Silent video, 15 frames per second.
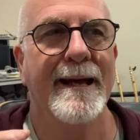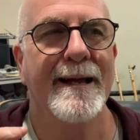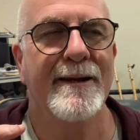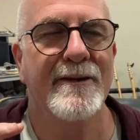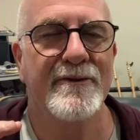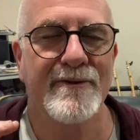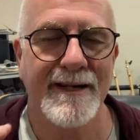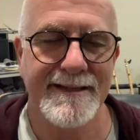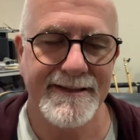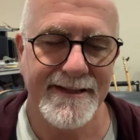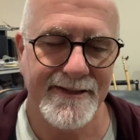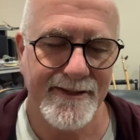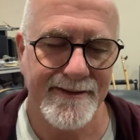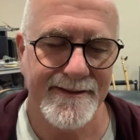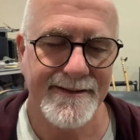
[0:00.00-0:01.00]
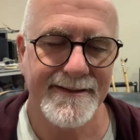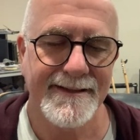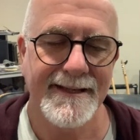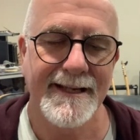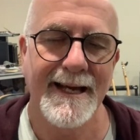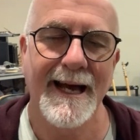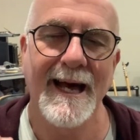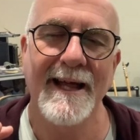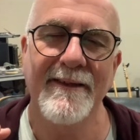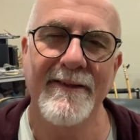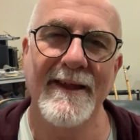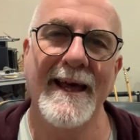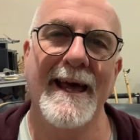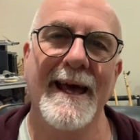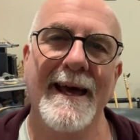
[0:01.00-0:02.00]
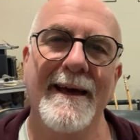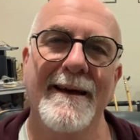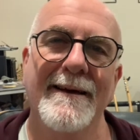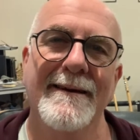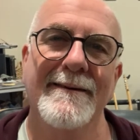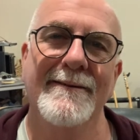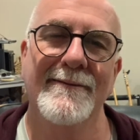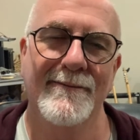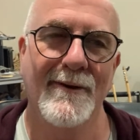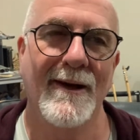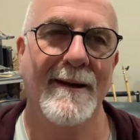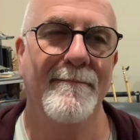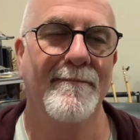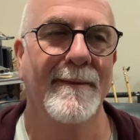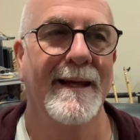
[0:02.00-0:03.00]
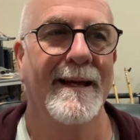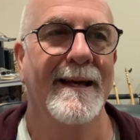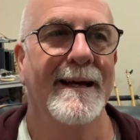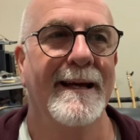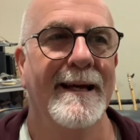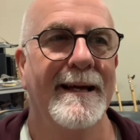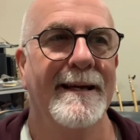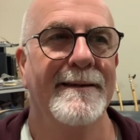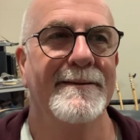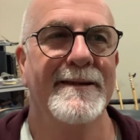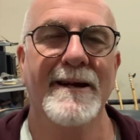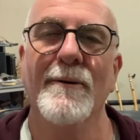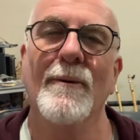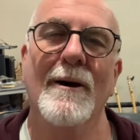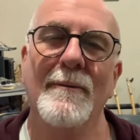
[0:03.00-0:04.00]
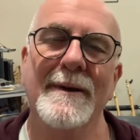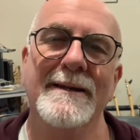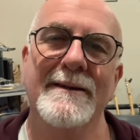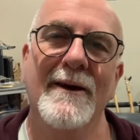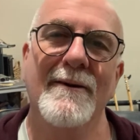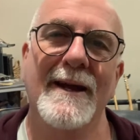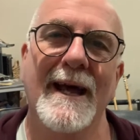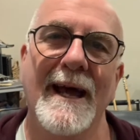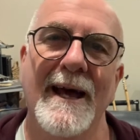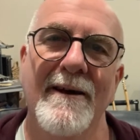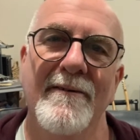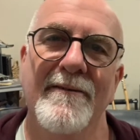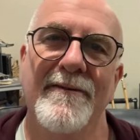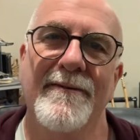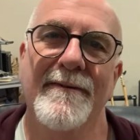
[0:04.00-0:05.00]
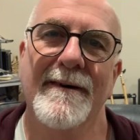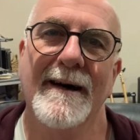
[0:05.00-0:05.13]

Transitions are there, right? Do you know why we don't have,